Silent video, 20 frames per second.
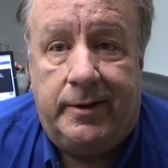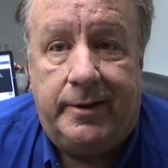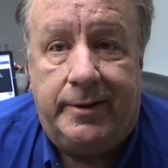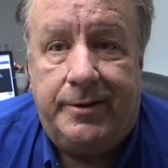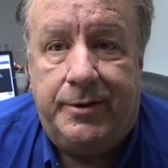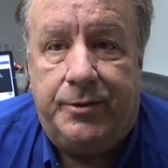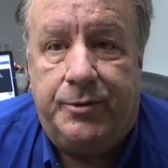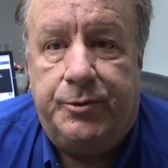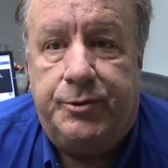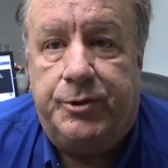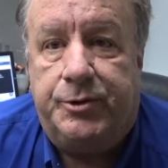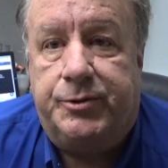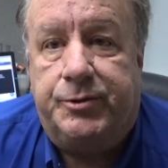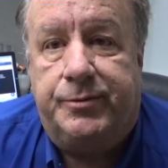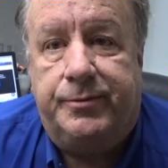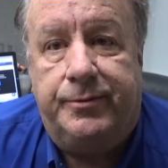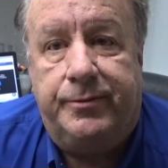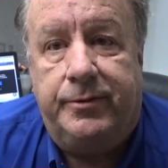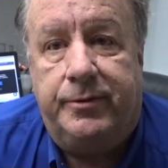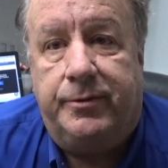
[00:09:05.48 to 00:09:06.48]
They're
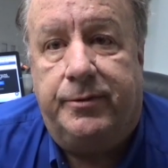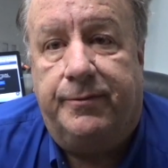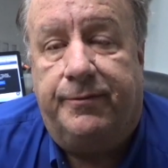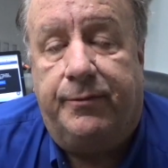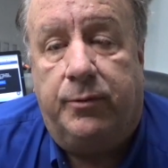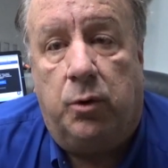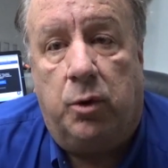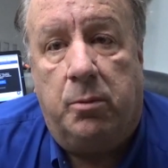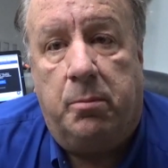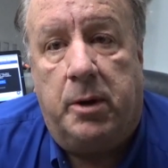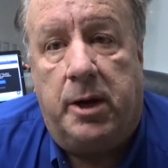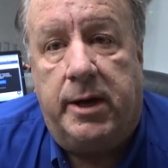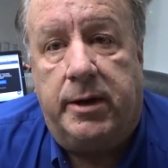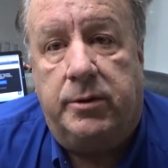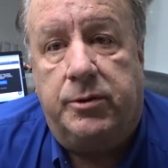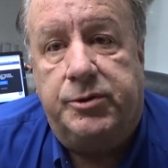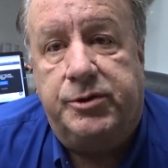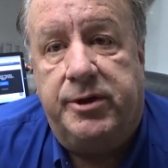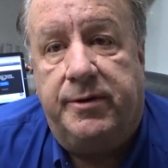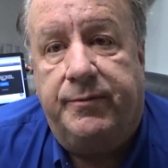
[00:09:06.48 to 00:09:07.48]
just, the floor
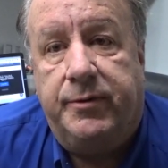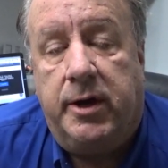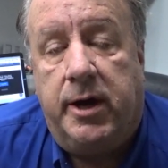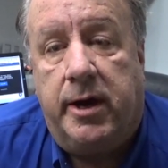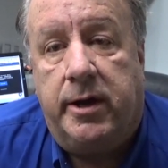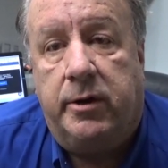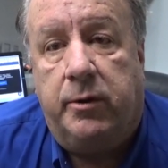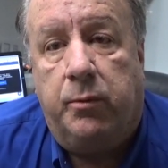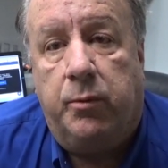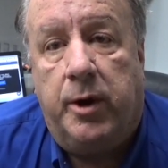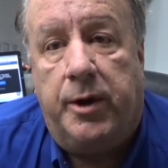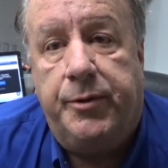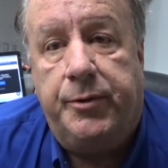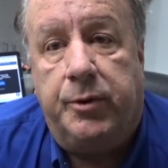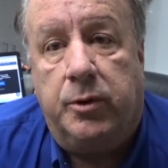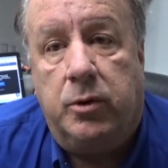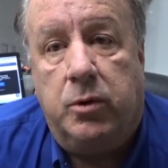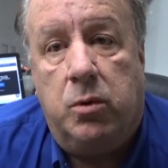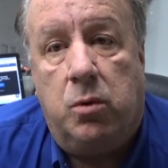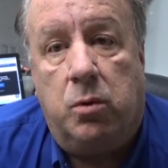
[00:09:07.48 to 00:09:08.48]
models, they've kind of run
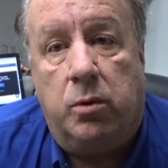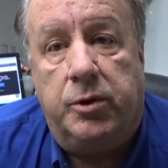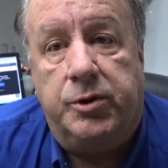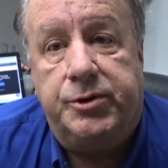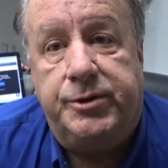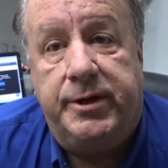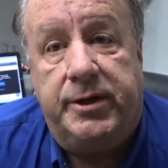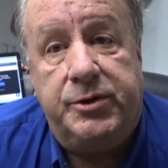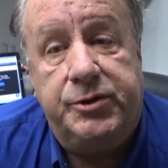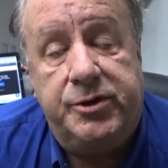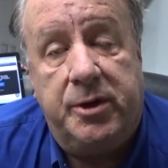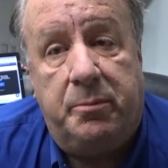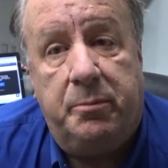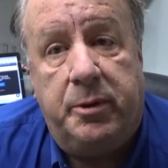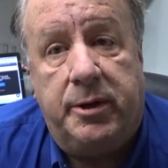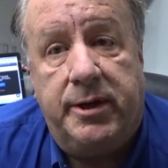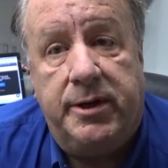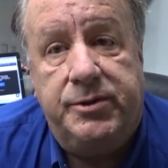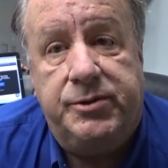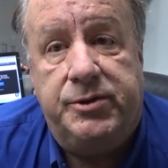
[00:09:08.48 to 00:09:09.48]
their course. Now some
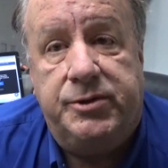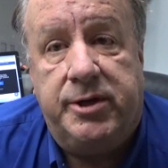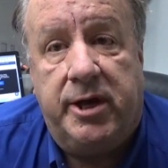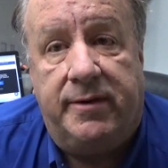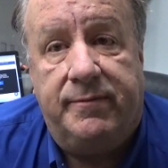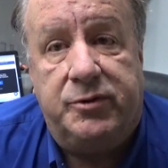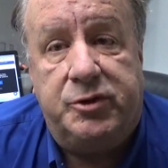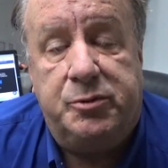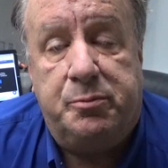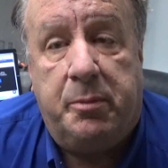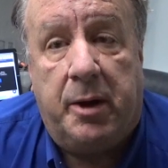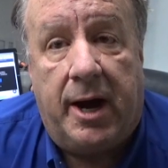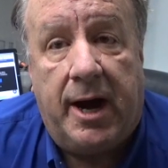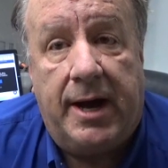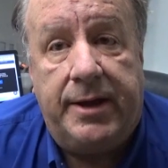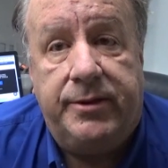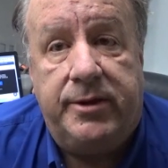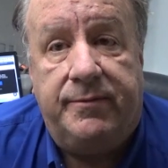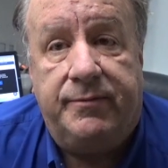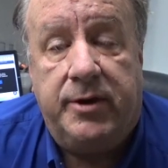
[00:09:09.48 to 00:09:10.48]
places have a
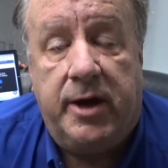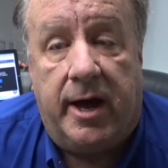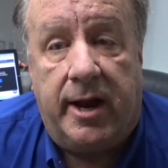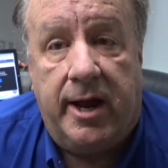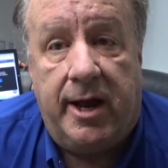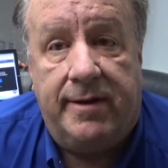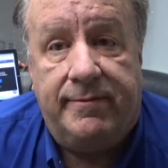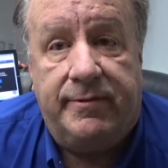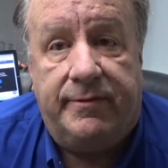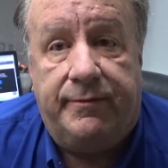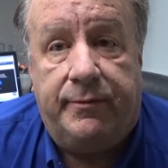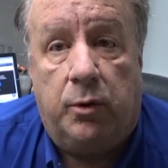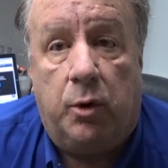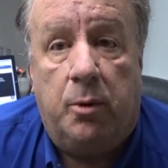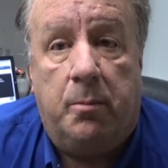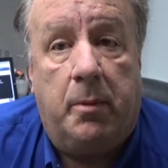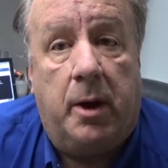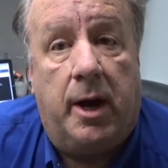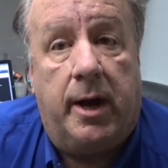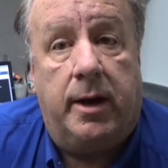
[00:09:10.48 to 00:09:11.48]
spot, they've got to have a
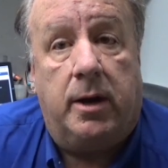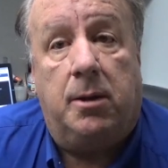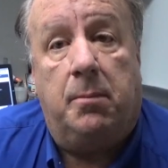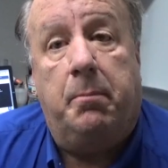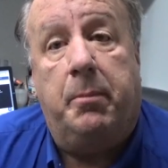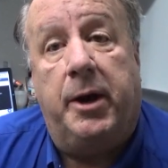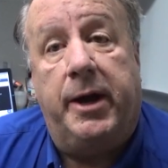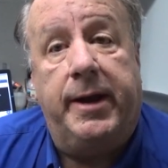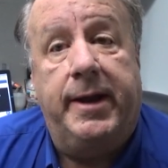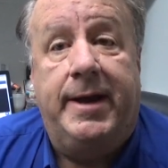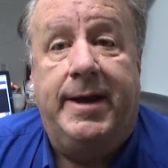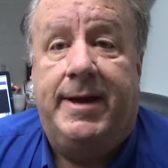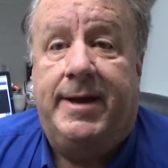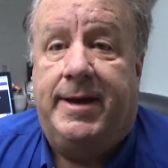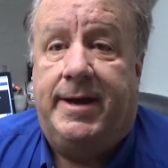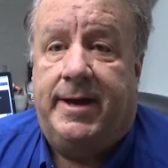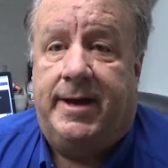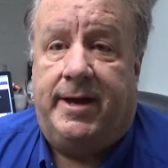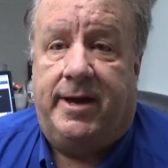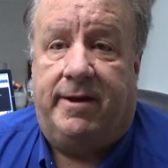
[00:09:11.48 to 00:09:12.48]
floor model, but
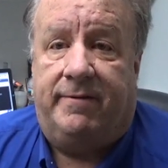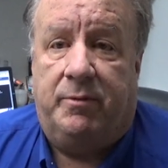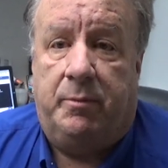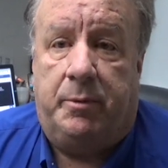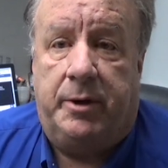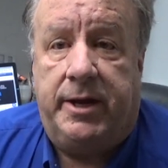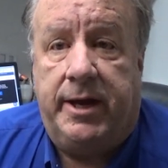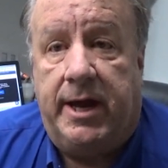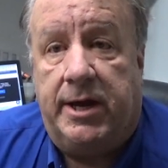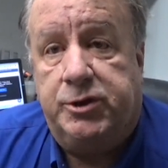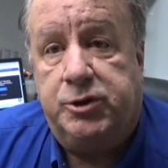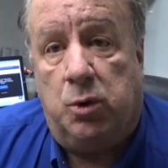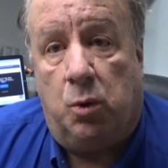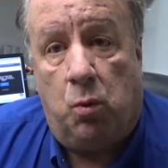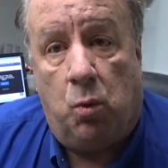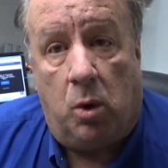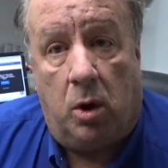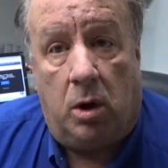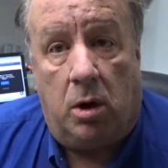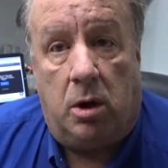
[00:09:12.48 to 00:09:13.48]
everybody has a
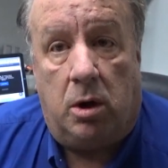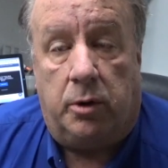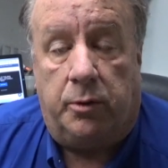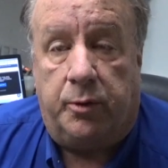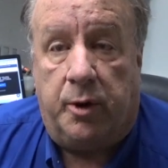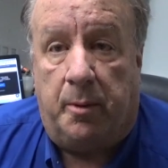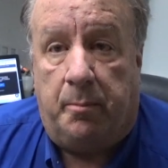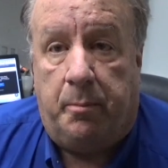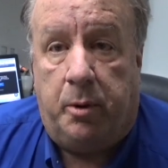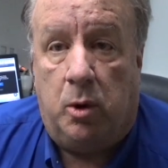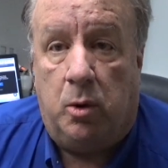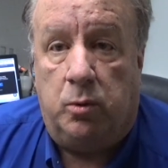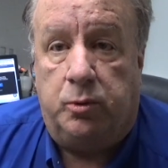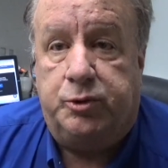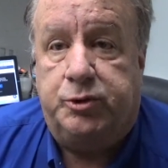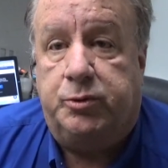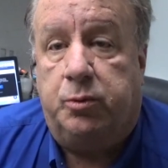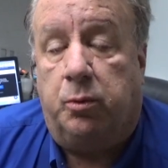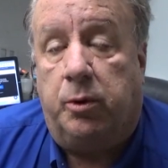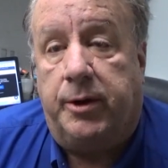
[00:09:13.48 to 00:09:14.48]
wall or a
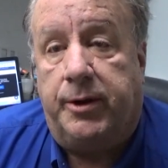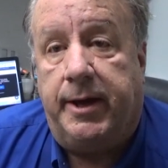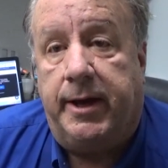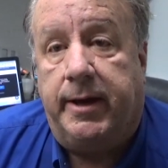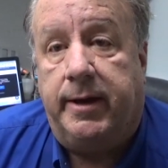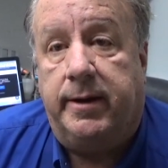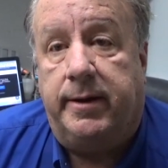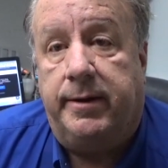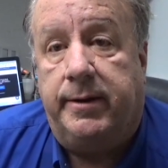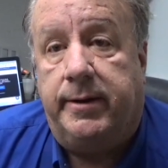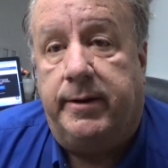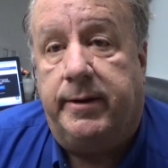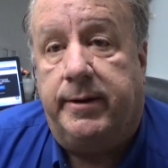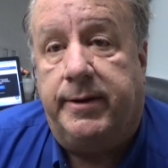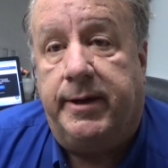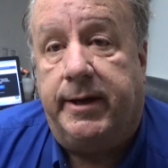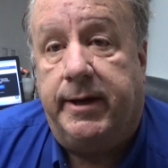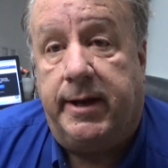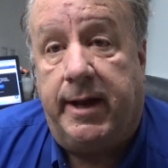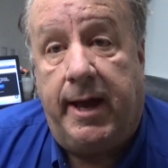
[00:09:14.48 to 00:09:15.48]
post where they can
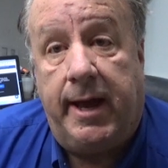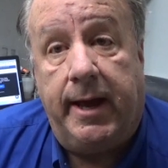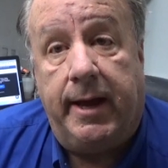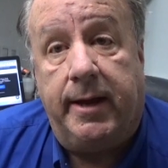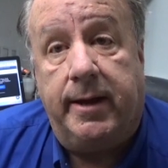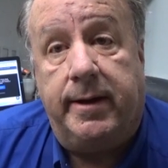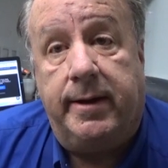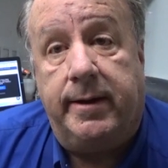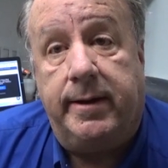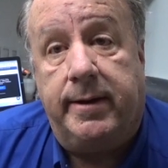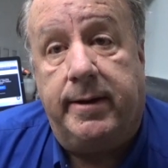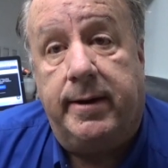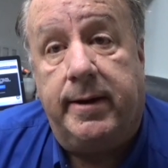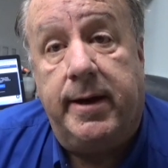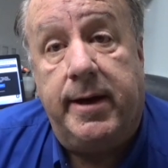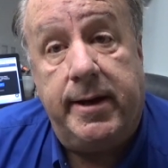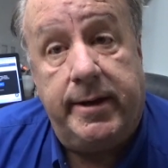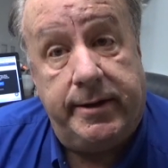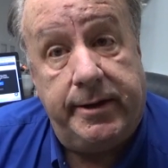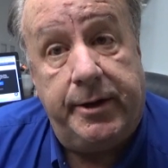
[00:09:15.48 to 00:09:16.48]
hang
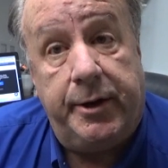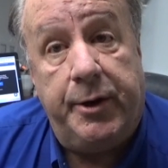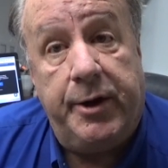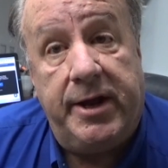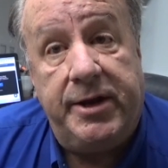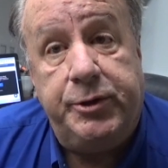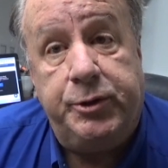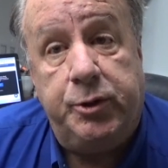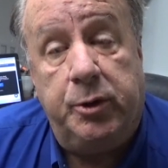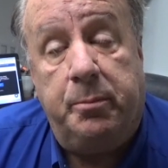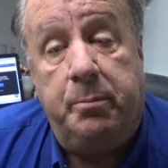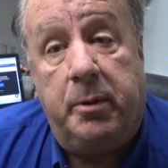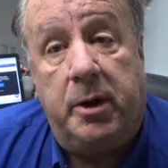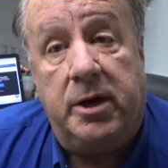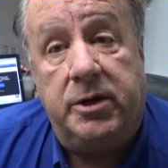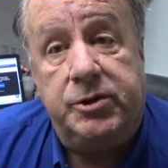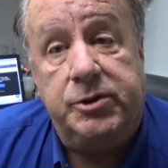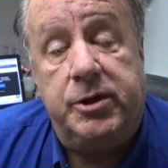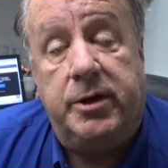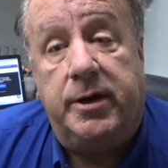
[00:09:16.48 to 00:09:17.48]
an internet
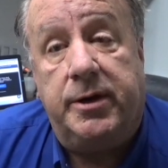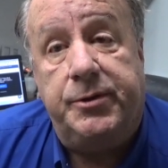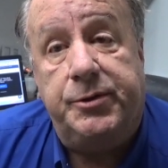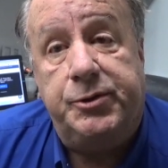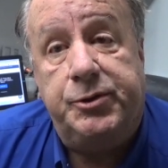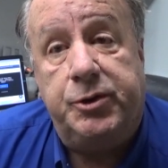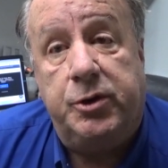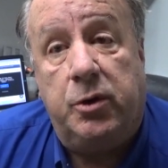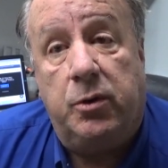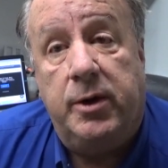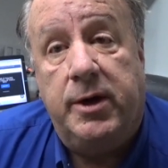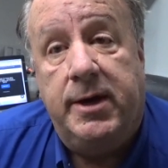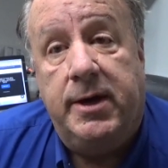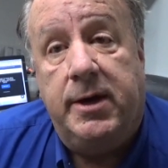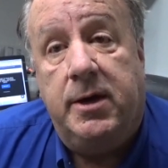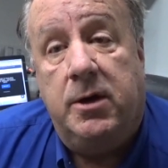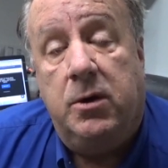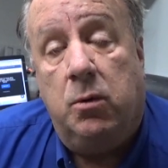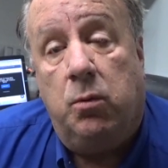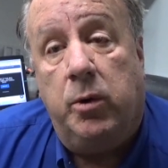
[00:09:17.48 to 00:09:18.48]
jukebox on. So
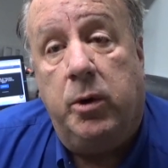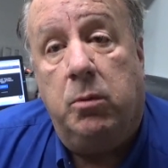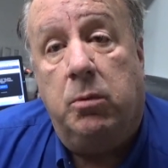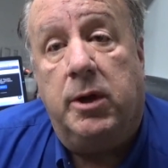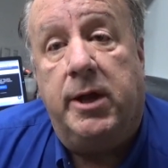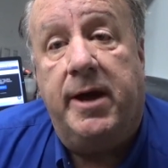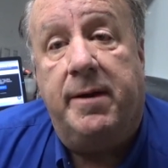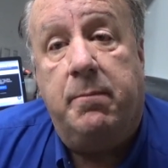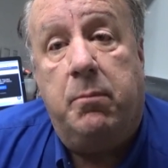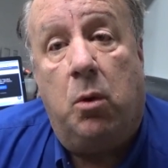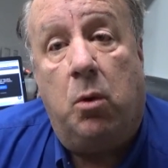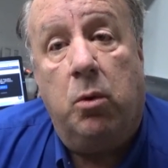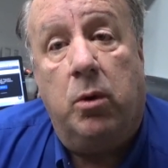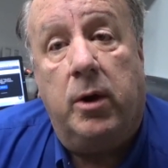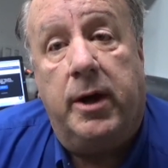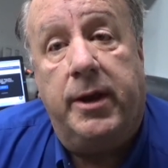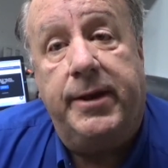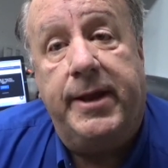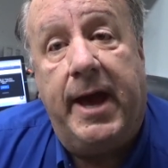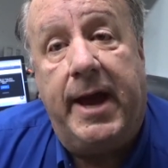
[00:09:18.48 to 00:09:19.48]
we will have more
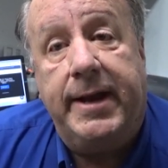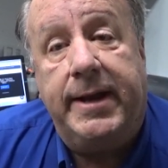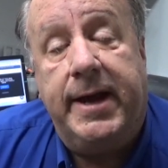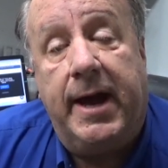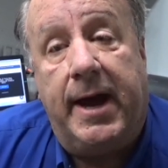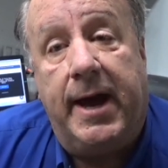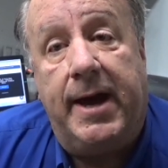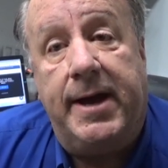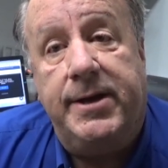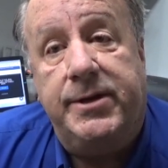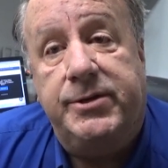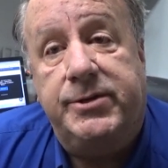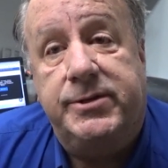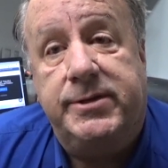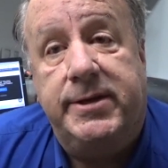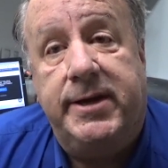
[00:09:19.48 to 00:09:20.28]
on that, guys.